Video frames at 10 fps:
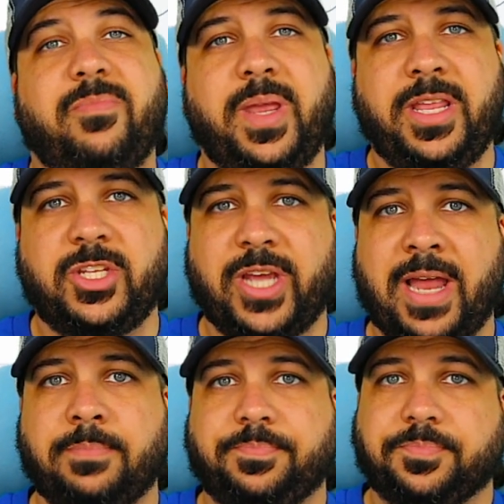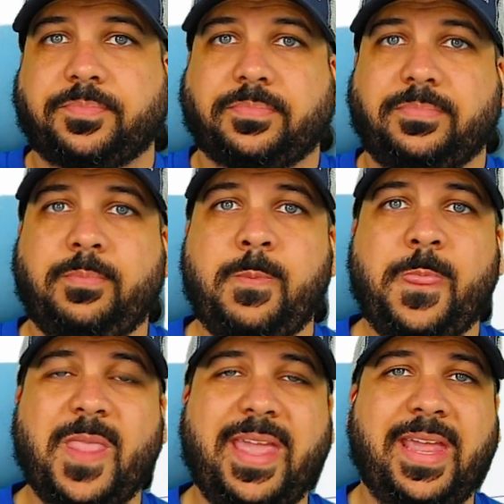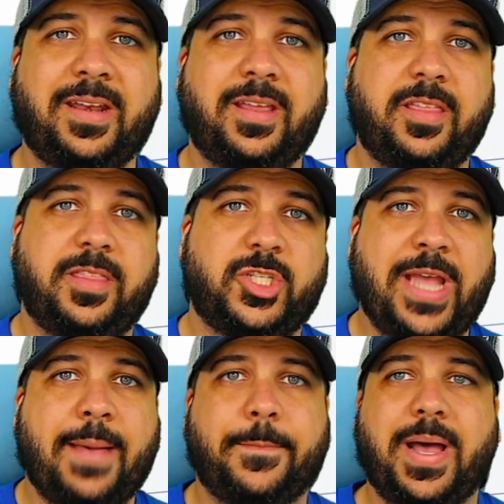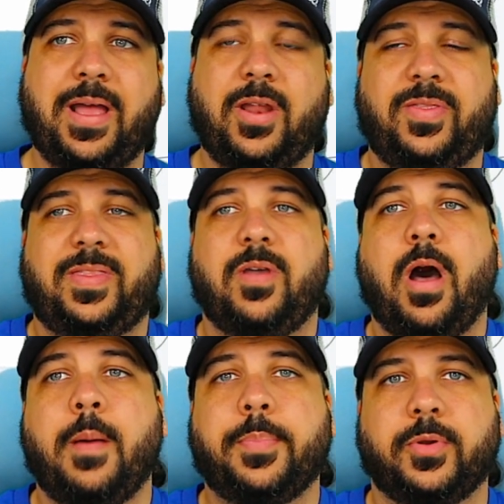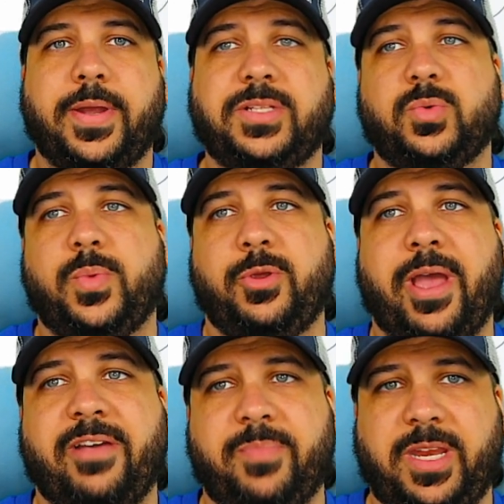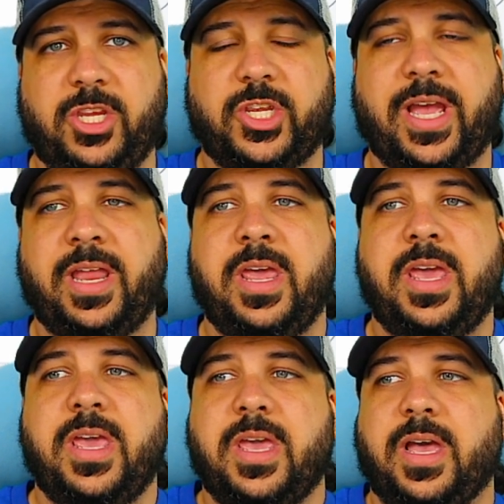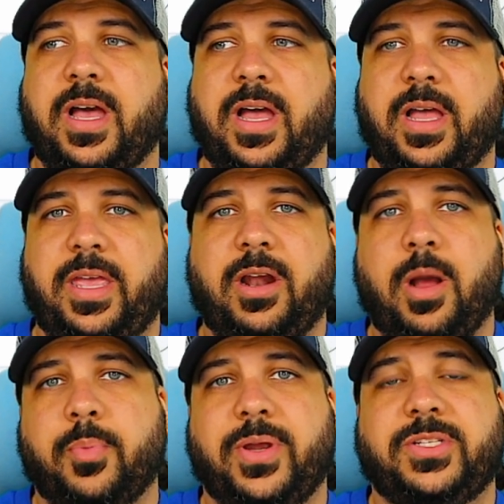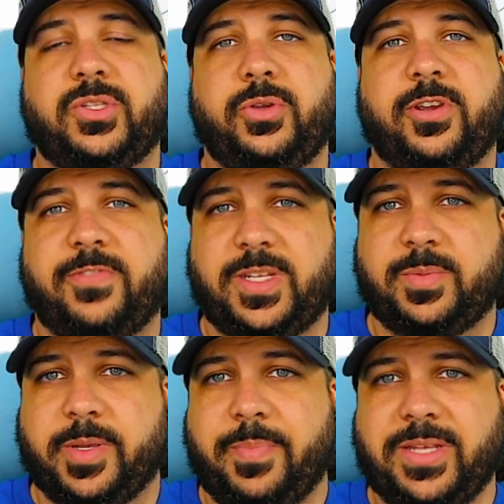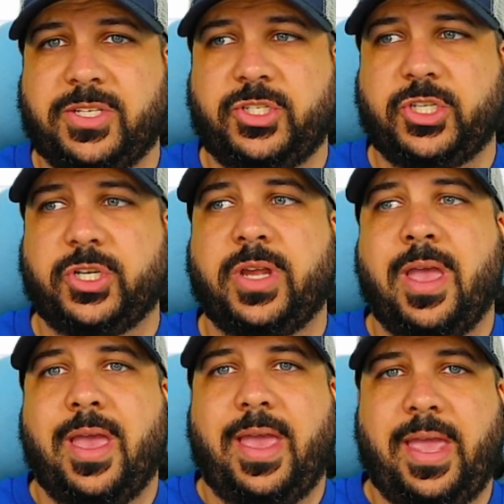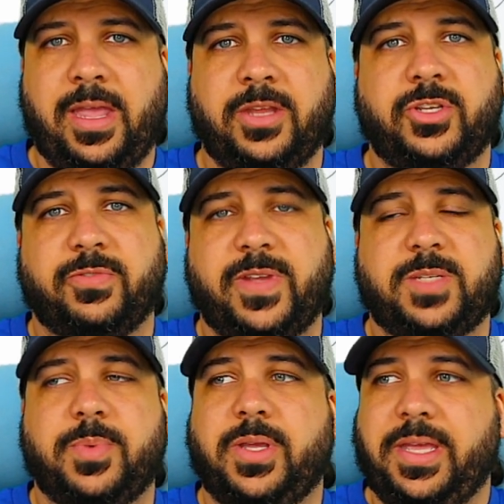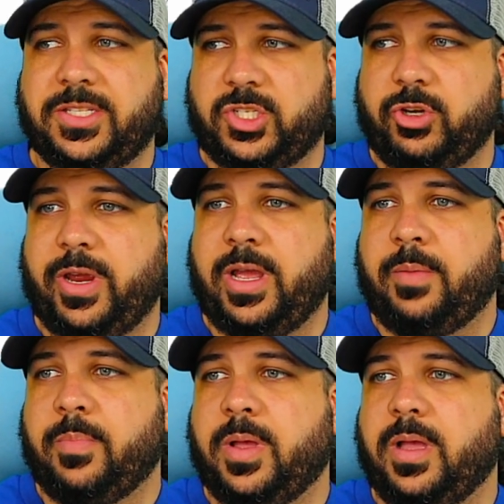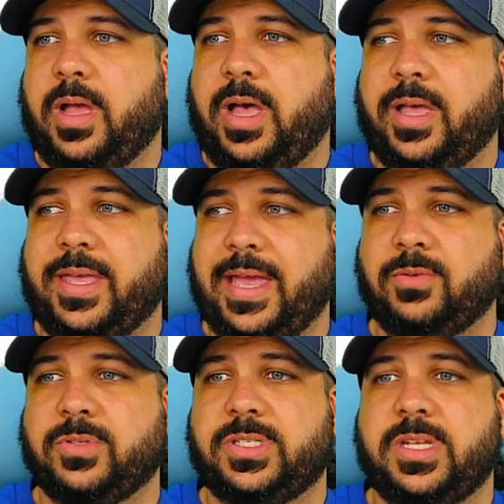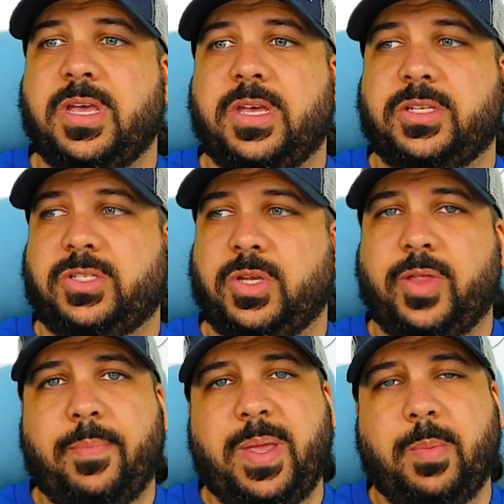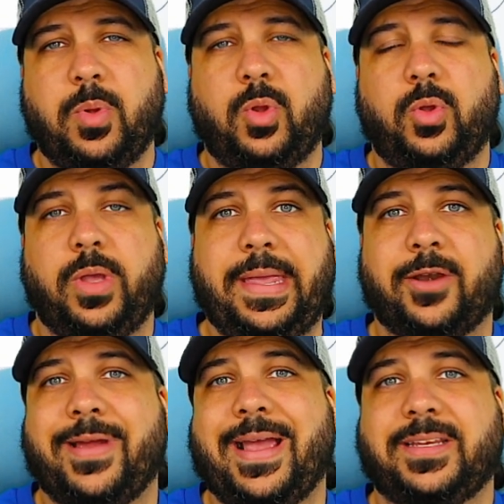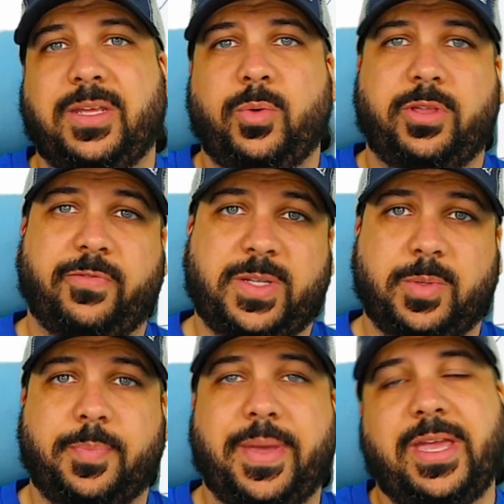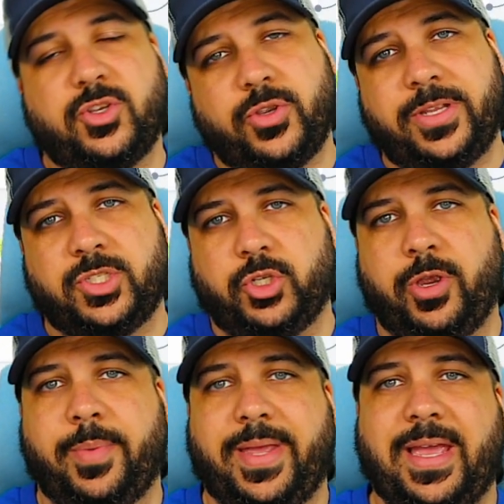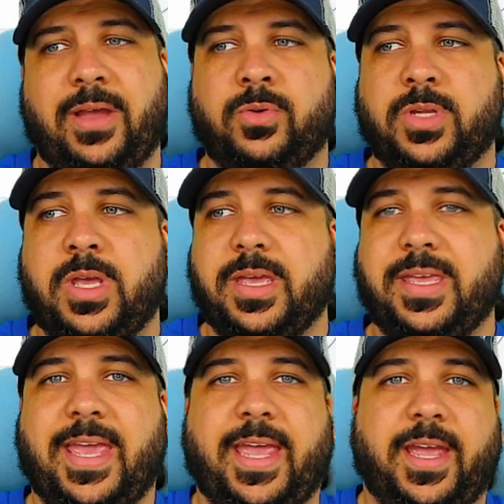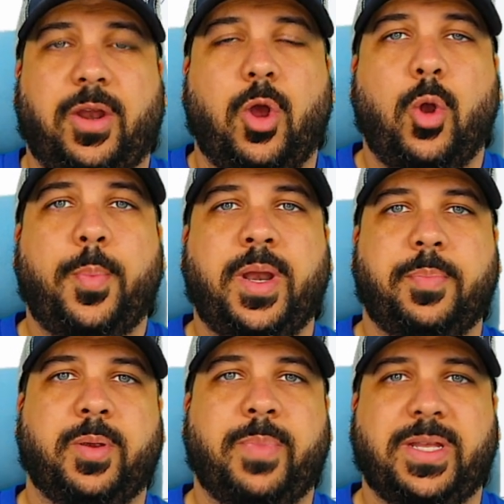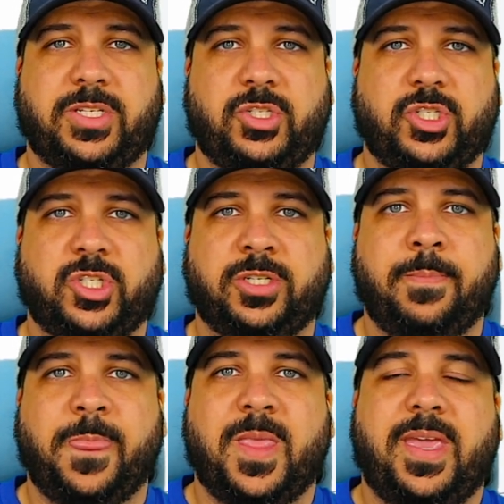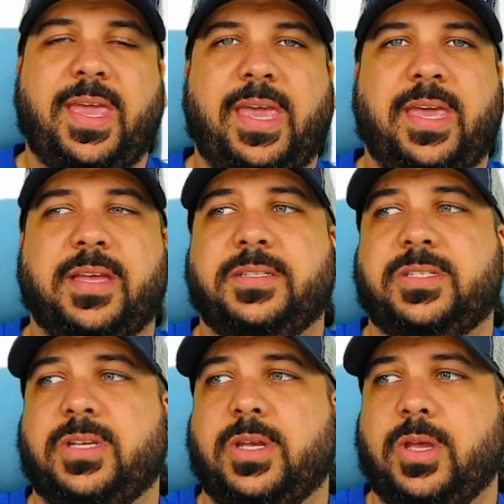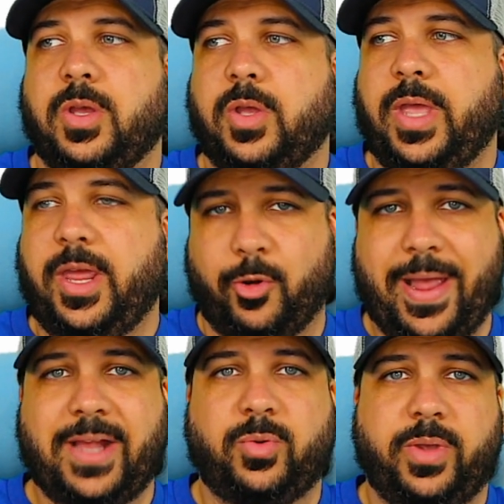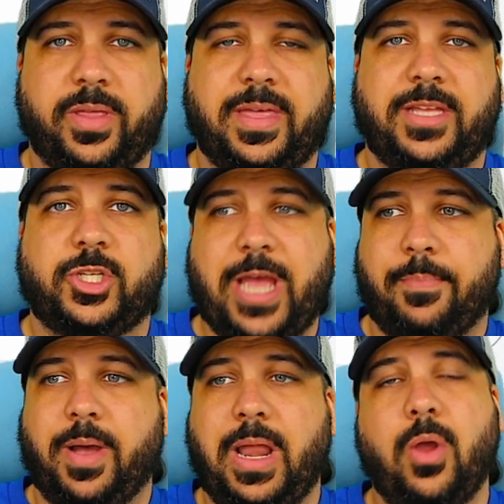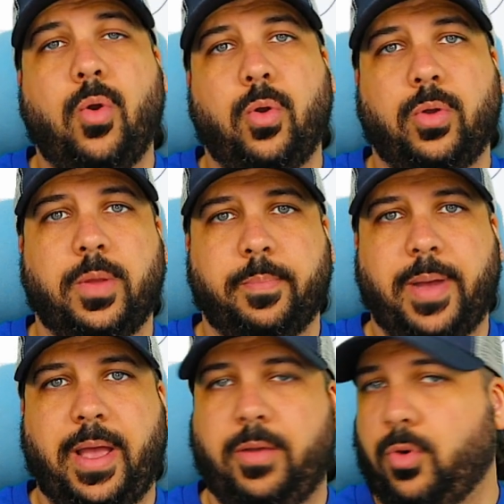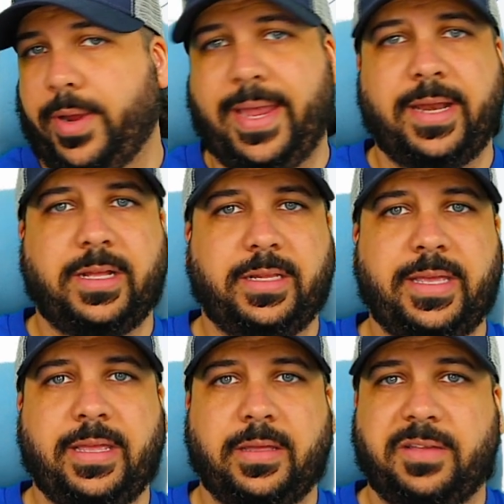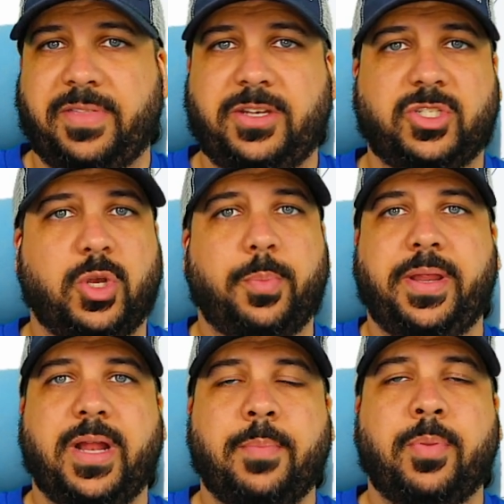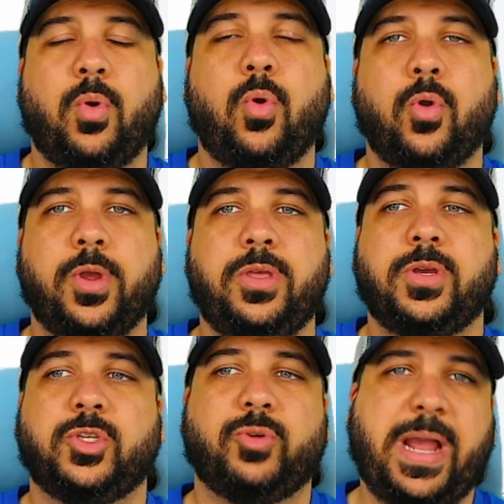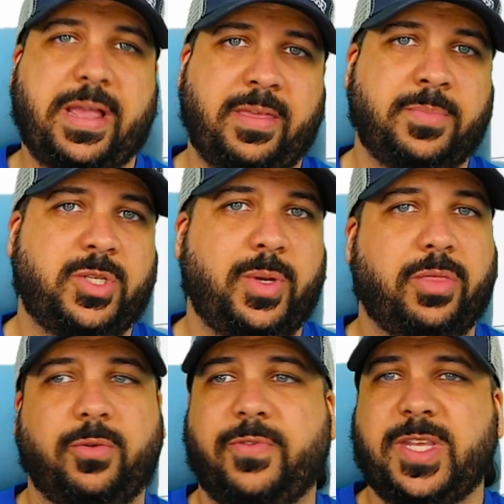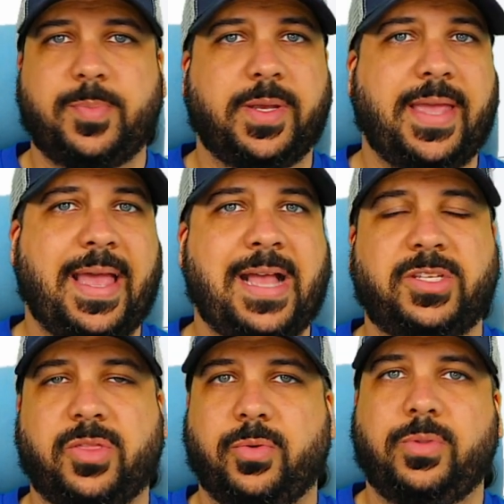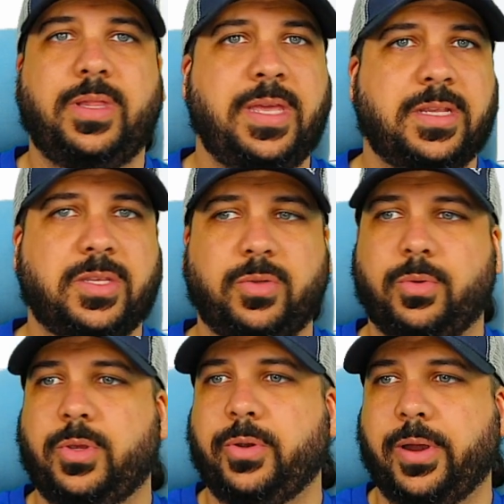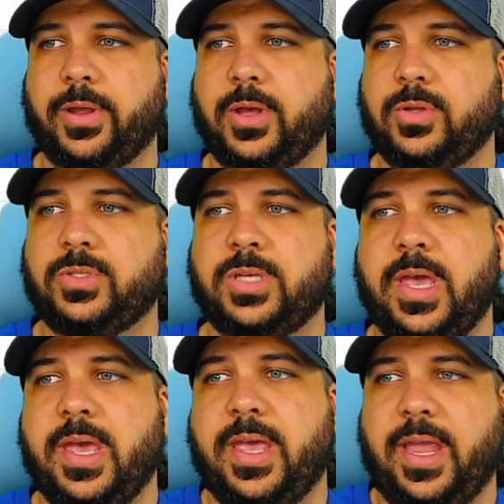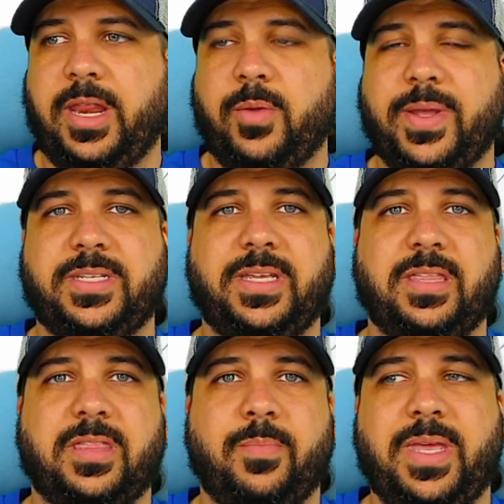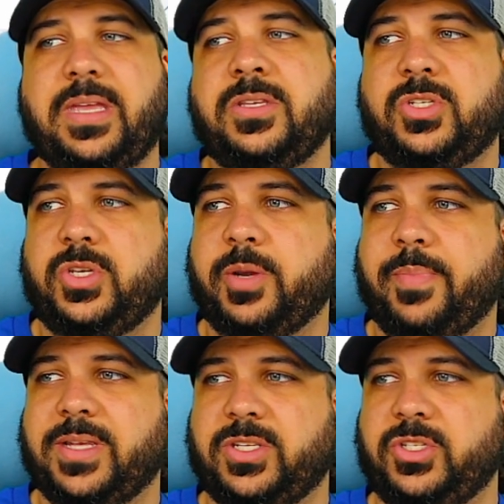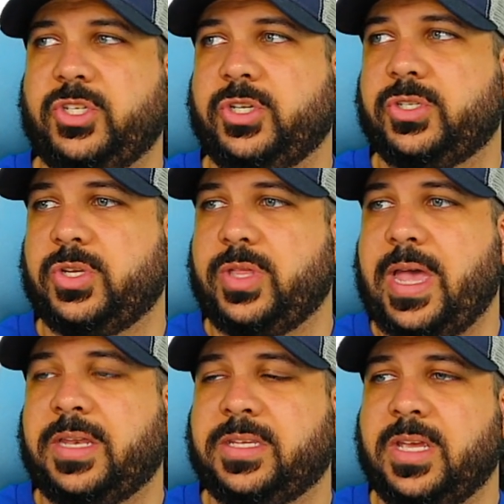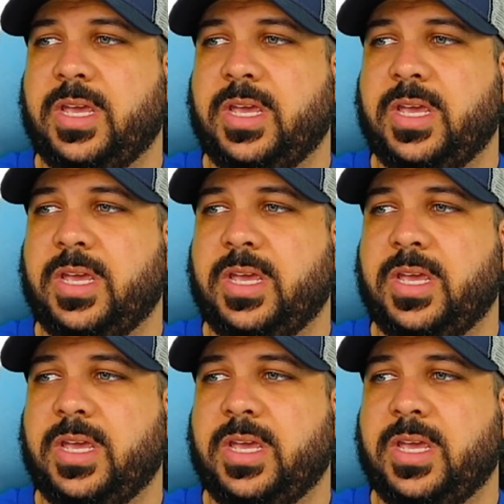ManyChat, and the chatbot operates when you have ManyChat. It operates through your Facebook Messenger and your Facebook Instagram accounts, so that people interacting with your Facebook page or your Instagram account can open up your Messenger and interact with a chatbot organically if they just open it up, or you can direct them to it through Facebook ads, through links, through QR codes, any way to get them into your messenger so that